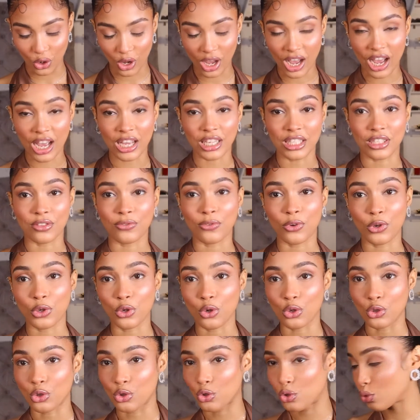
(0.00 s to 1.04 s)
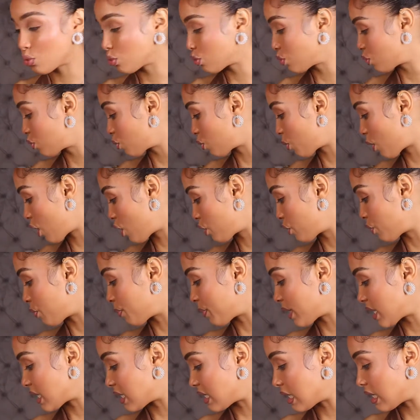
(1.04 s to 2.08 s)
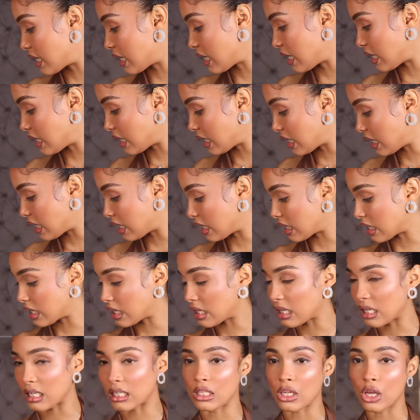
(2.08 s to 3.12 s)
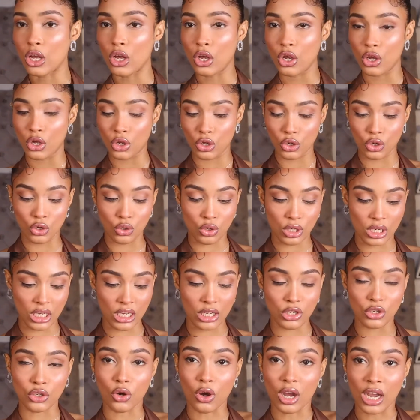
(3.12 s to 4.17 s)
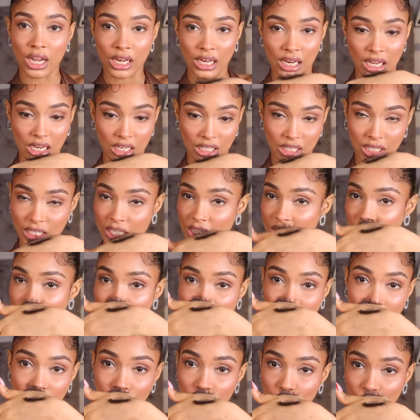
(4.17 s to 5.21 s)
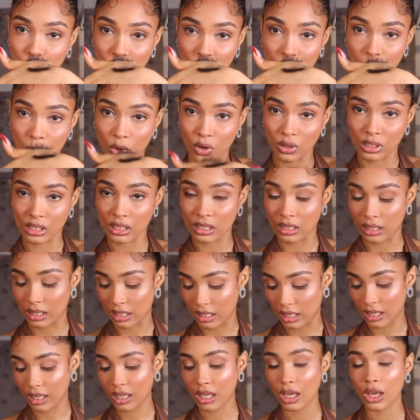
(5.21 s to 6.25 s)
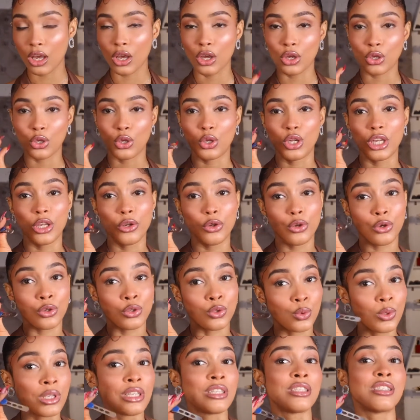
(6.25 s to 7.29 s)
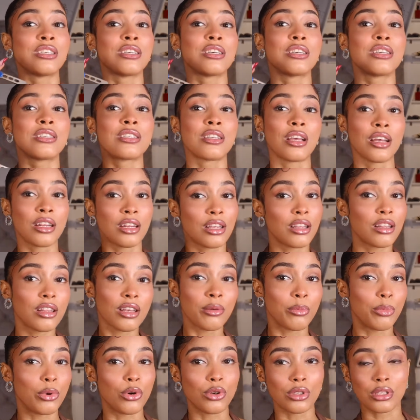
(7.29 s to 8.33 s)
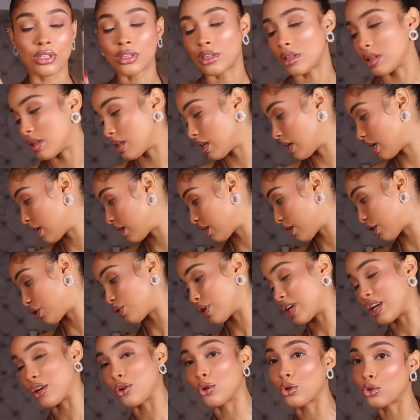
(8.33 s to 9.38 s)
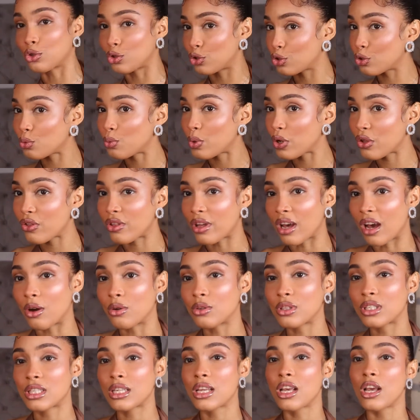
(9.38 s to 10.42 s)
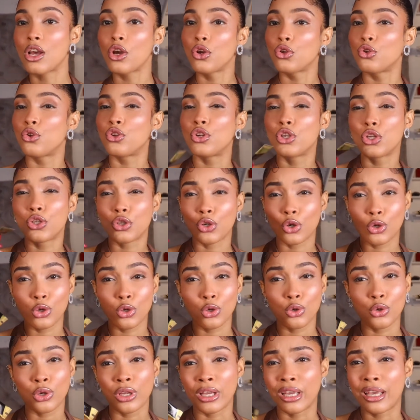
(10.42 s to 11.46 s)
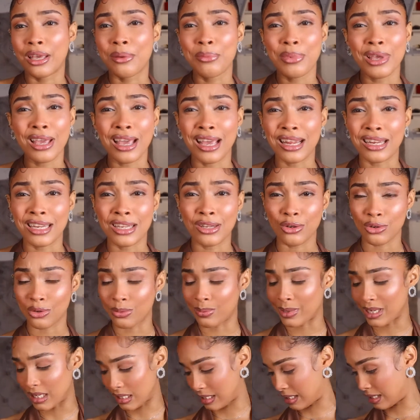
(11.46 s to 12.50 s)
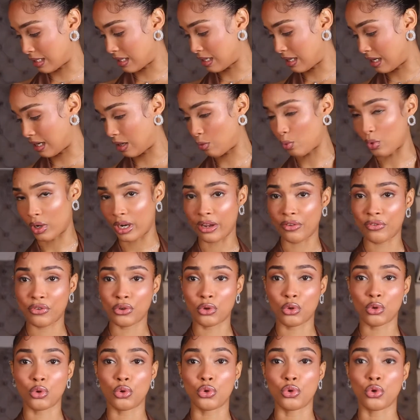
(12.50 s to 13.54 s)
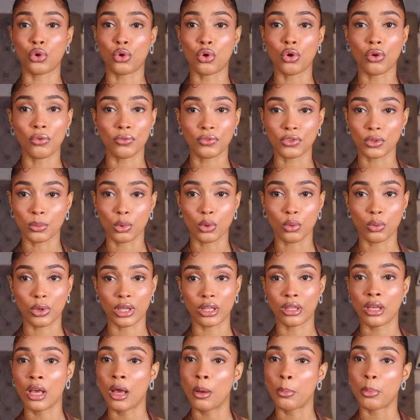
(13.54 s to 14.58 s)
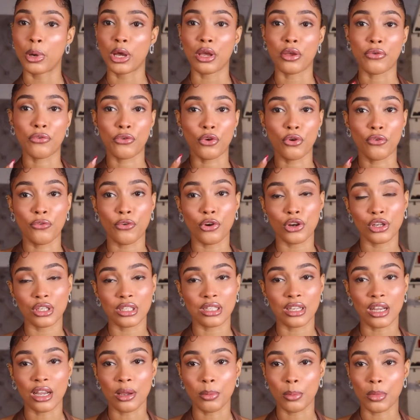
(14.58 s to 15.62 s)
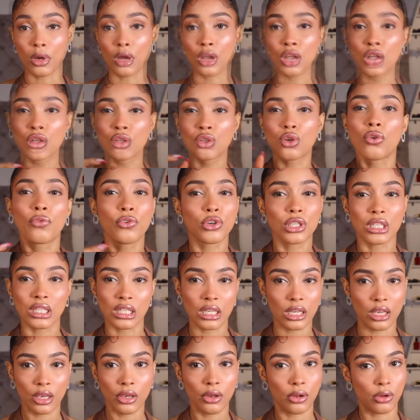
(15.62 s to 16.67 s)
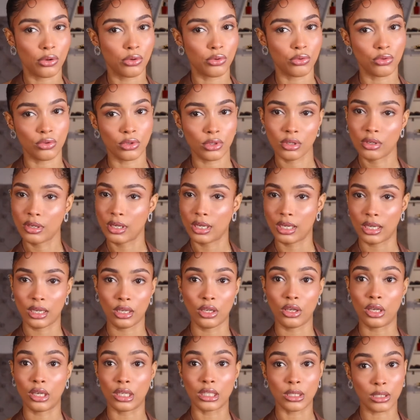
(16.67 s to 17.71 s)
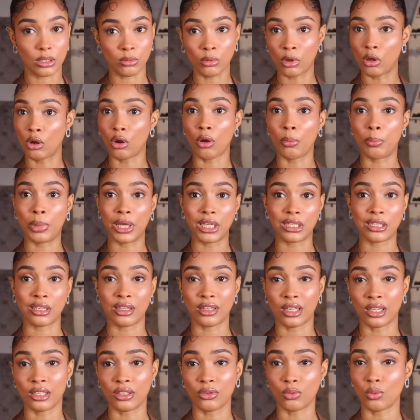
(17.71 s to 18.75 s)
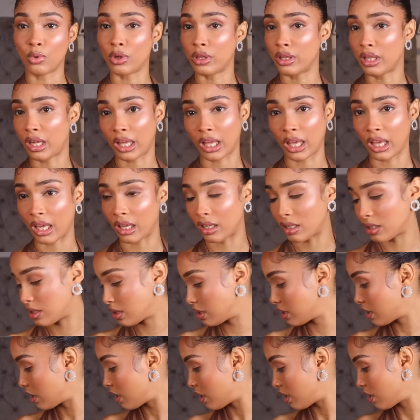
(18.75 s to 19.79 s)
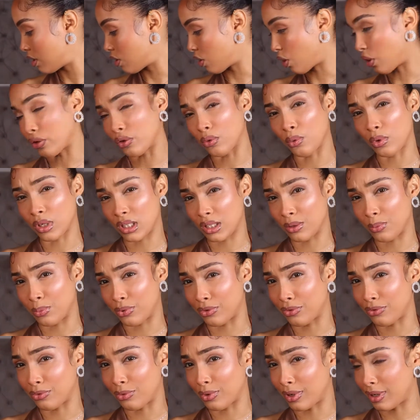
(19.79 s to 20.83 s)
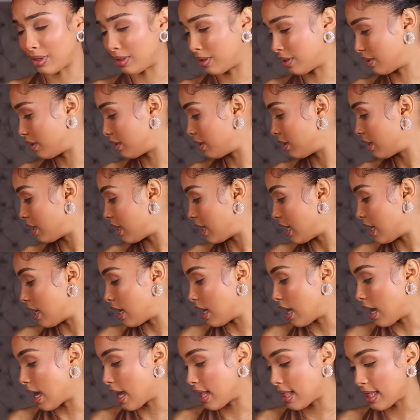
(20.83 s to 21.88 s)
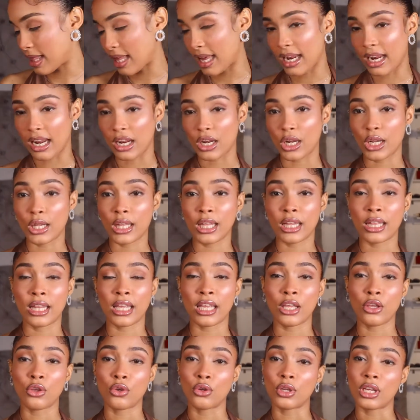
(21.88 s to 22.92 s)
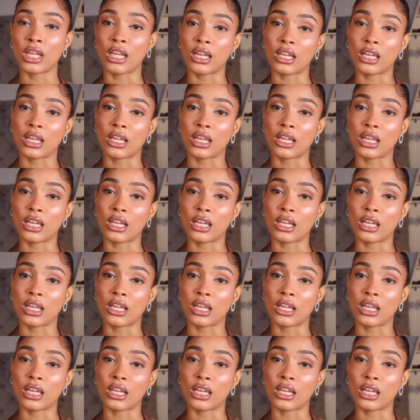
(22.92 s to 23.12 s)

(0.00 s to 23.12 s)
guys, for your tools, what you basically need is you need your eyelashes, the most important thing. You need your tweezers, another important thing that you cannot do without. You need your glue. It can be any glue, basically, whatever glue you're comfortable with. But if you're a first timer, just go for sticky glues. It's a lot better than the one that cakes, or the waterproof one. And then another thing you need